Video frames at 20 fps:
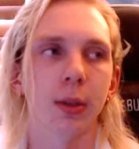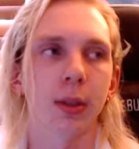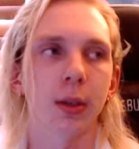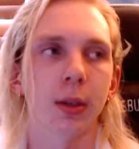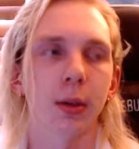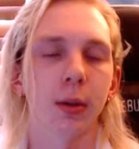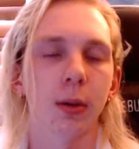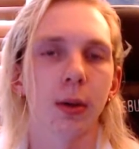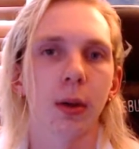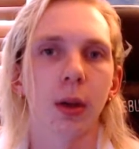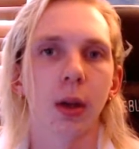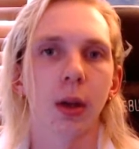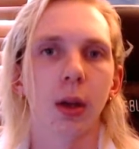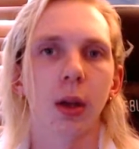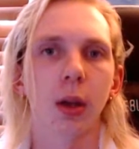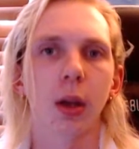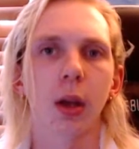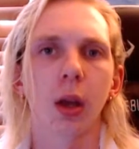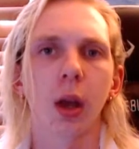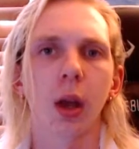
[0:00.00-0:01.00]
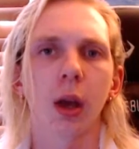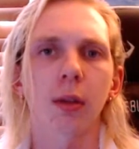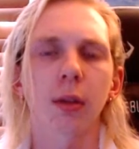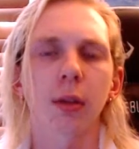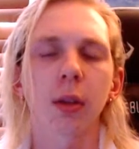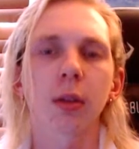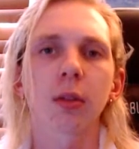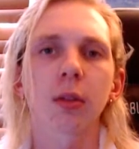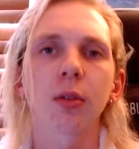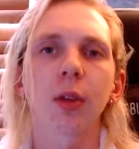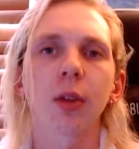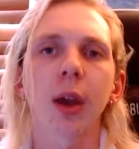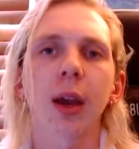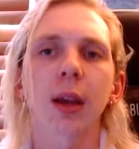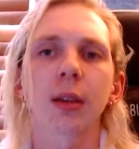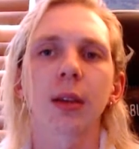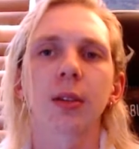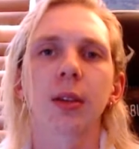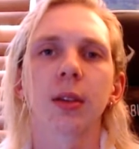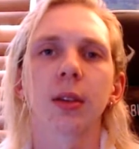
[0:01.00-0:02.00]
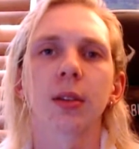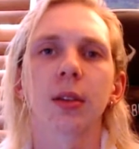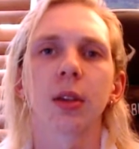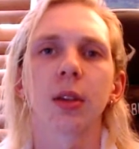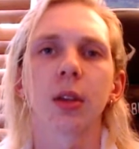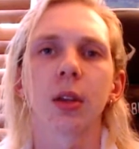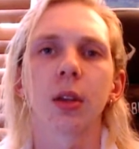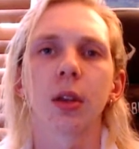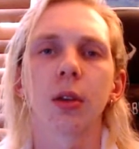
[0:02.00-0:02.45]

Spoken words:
So I think to access it,